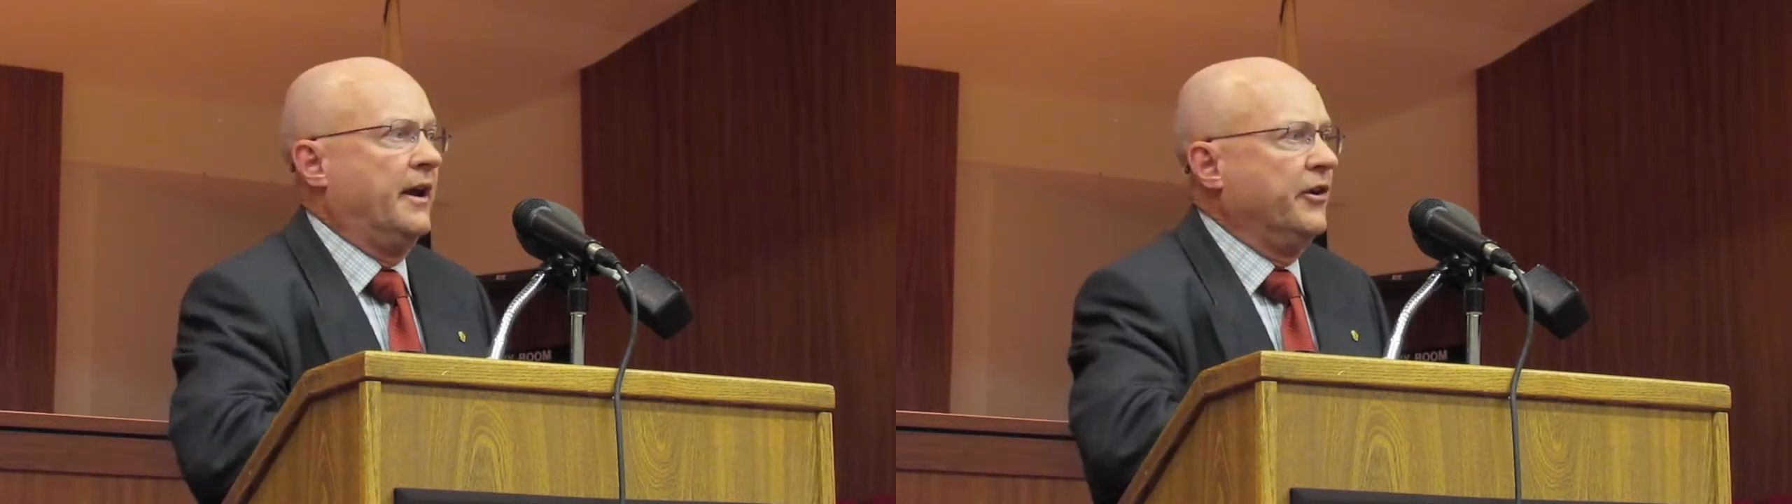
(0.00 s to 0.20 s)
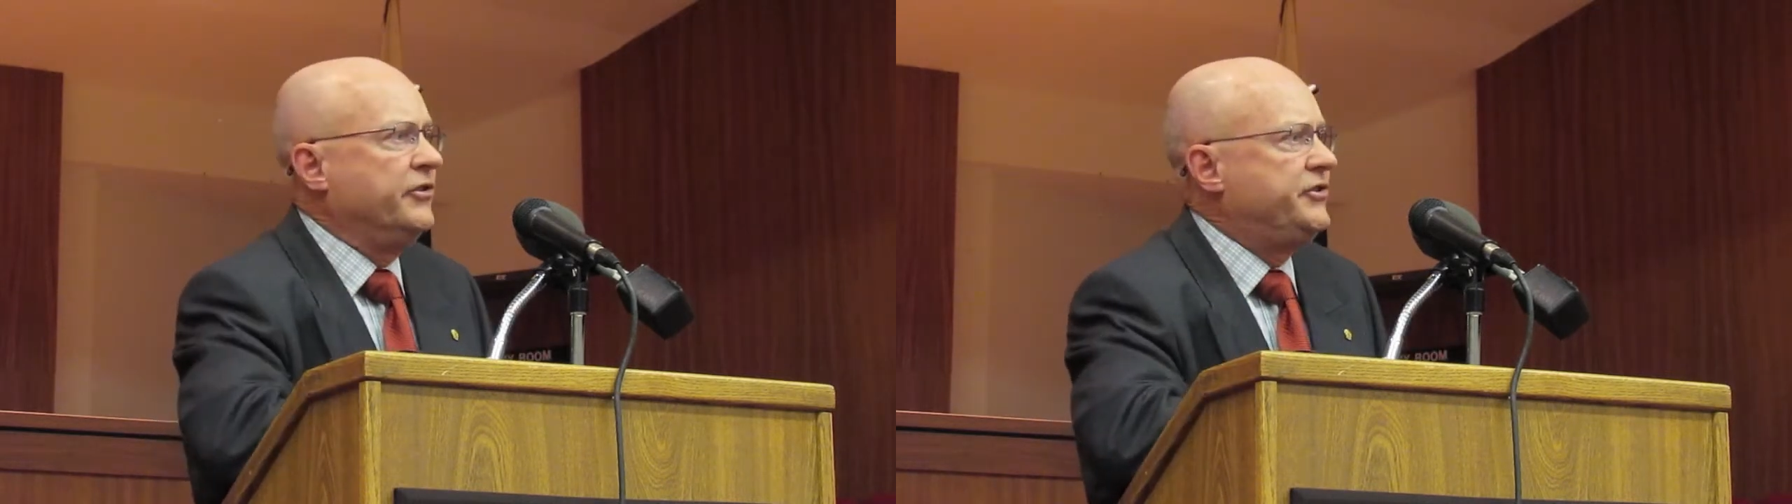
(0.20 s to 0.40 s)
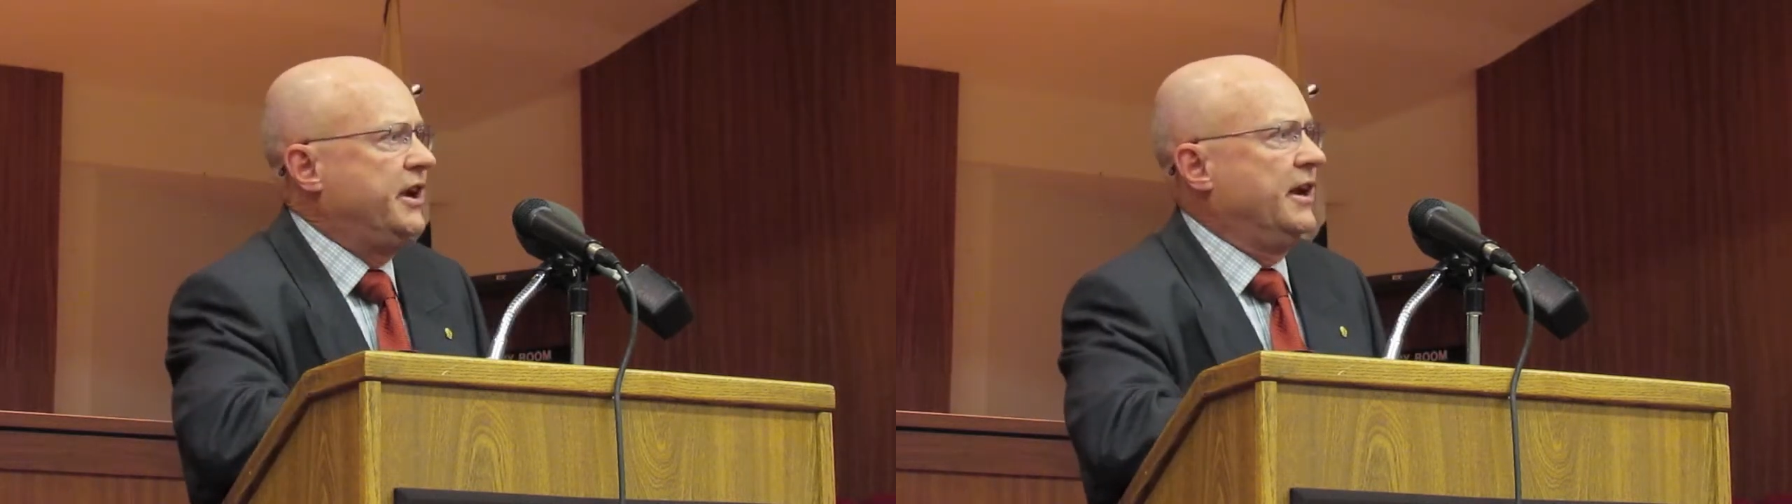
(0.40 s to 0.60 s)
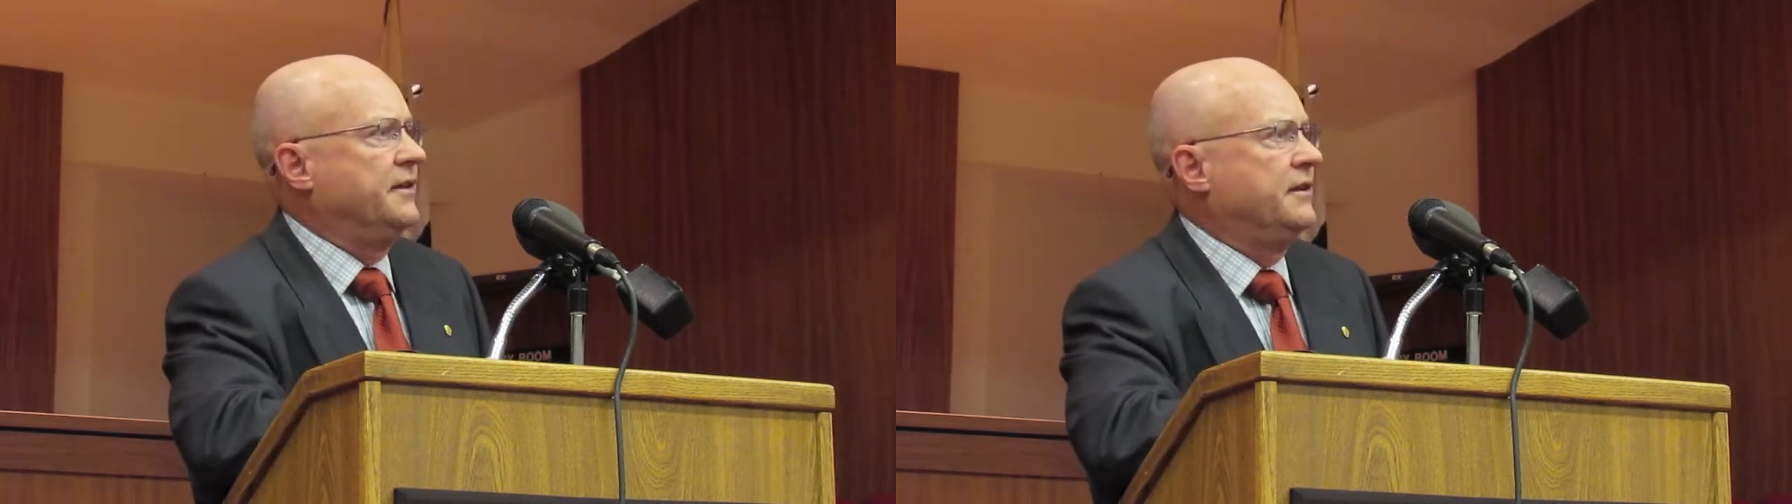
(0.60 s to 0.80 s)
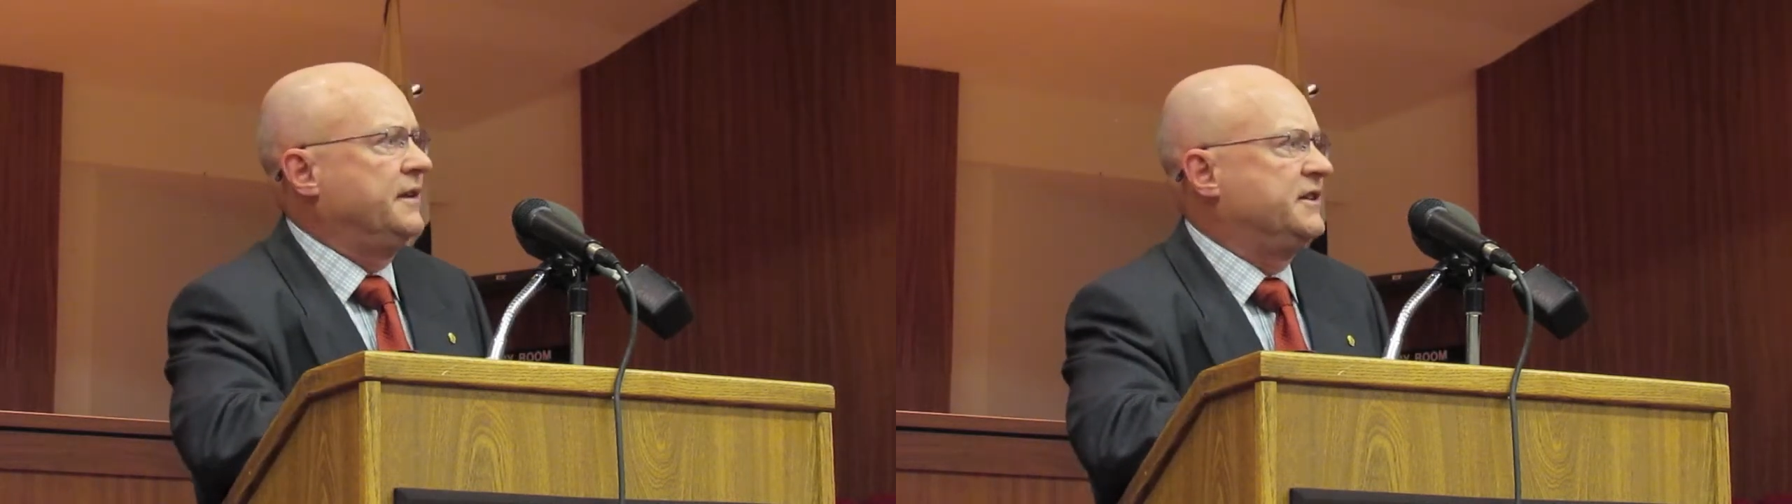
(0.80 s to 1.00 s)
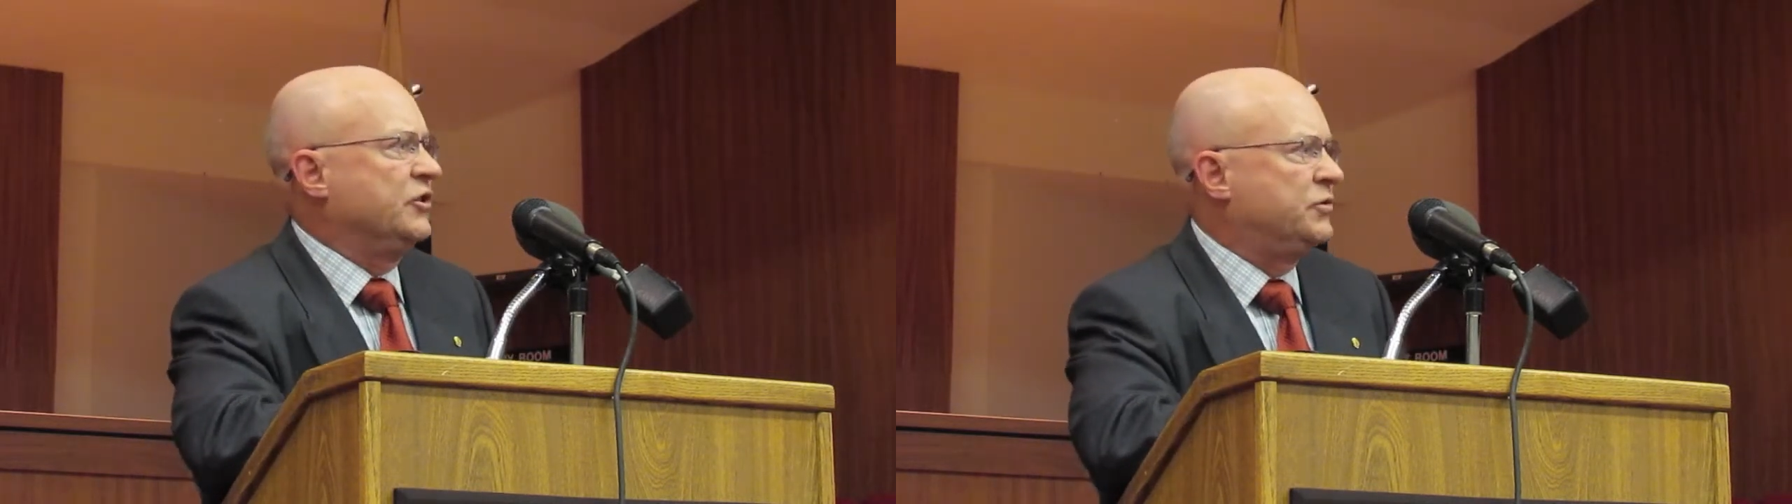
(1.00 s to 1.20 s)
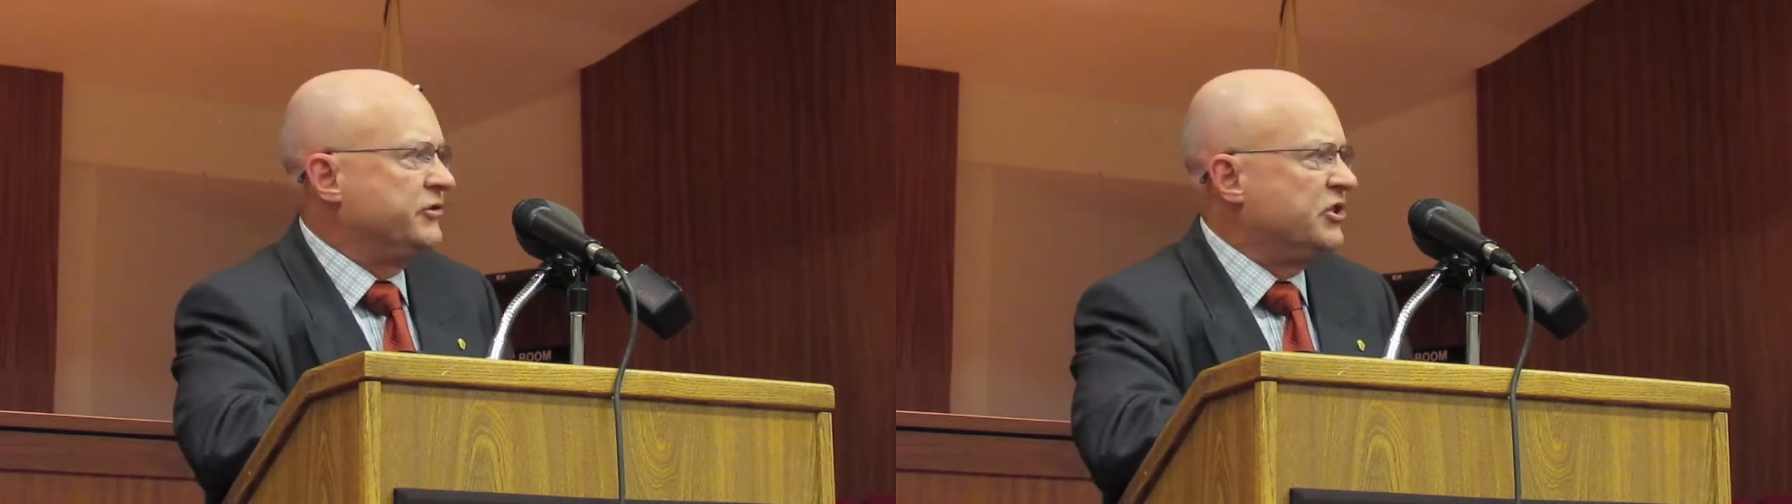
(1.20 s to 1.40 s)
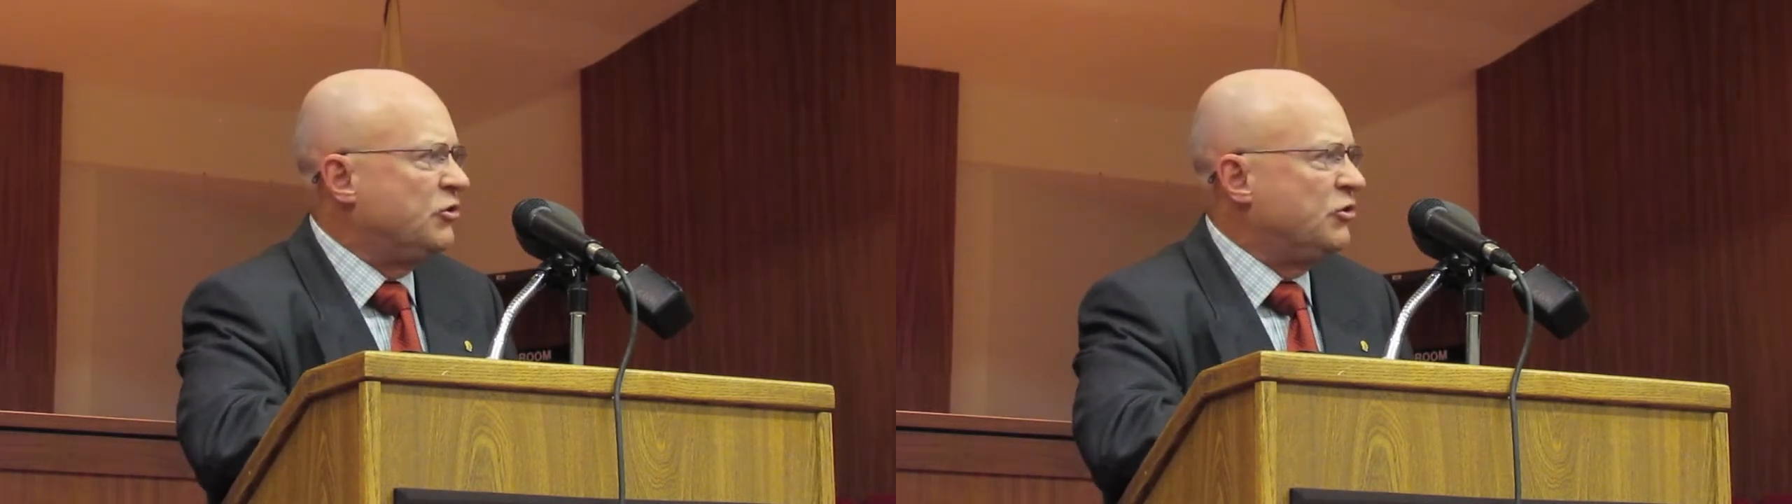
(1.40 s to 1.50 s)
I understand that this was a